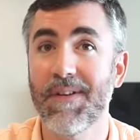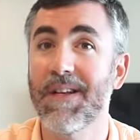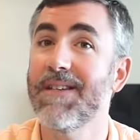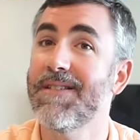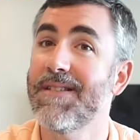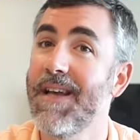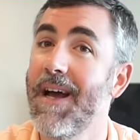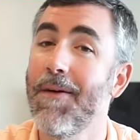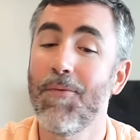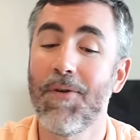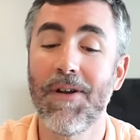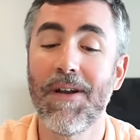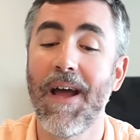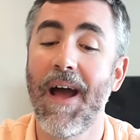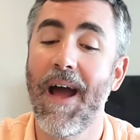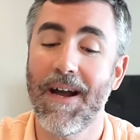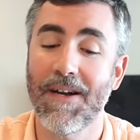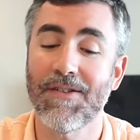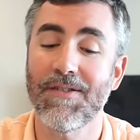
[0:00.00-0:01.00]
Because that would
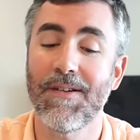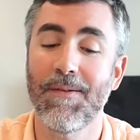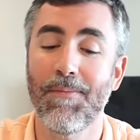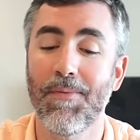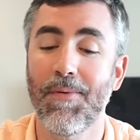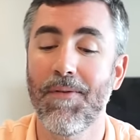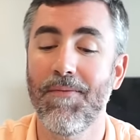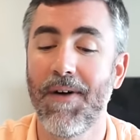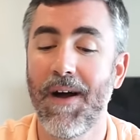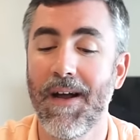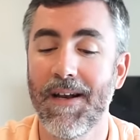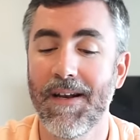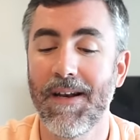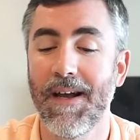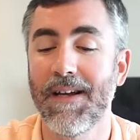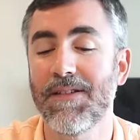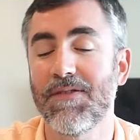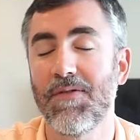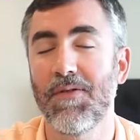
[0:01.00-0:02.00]
actually provide a
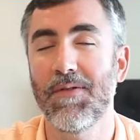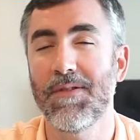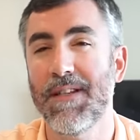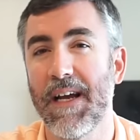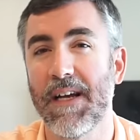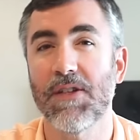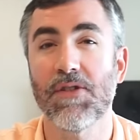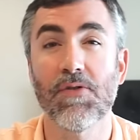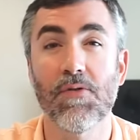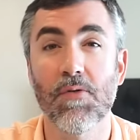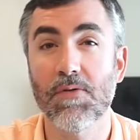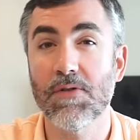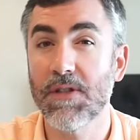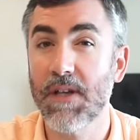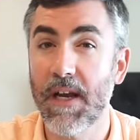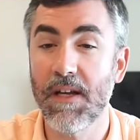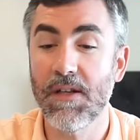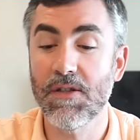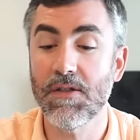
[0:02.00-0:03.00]
nice little textural
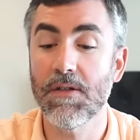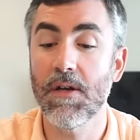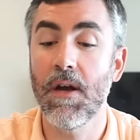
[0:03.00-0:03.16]
change.